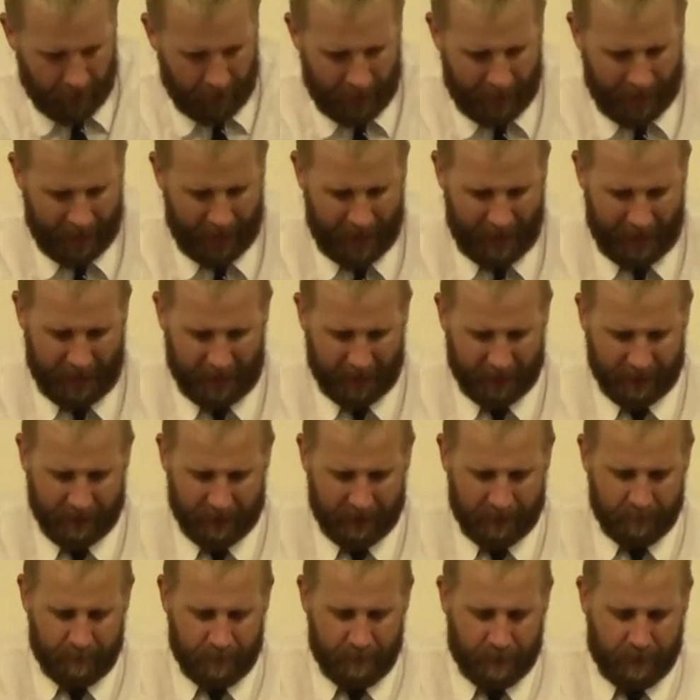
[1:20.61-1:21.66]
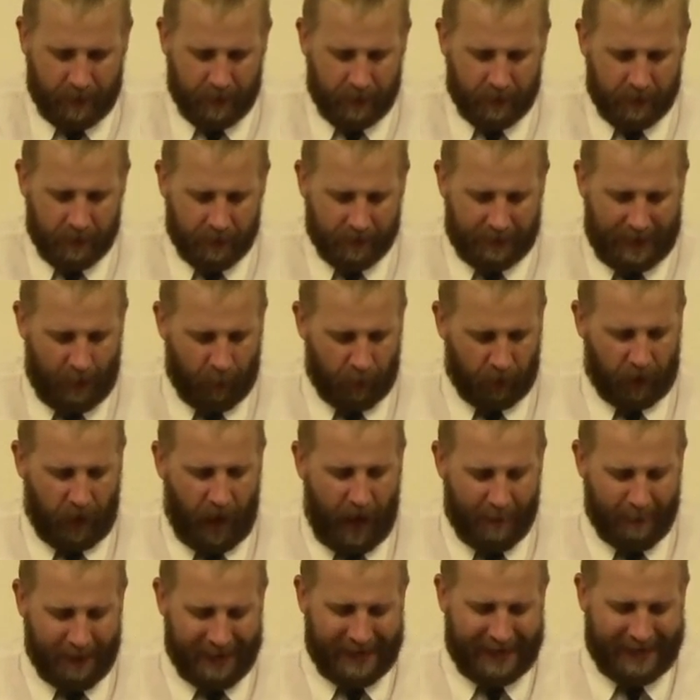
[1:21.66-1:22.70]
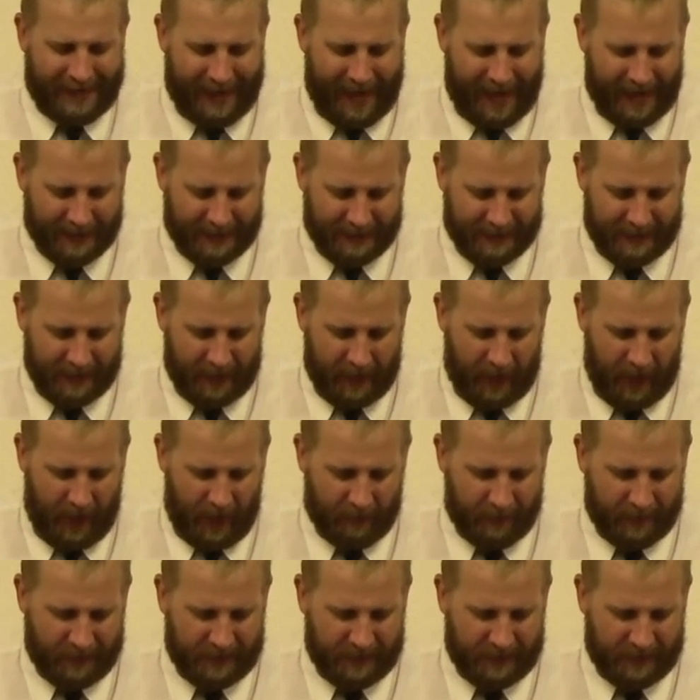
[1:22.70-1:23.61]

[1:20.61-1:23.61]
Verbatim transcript: And they were coming against them.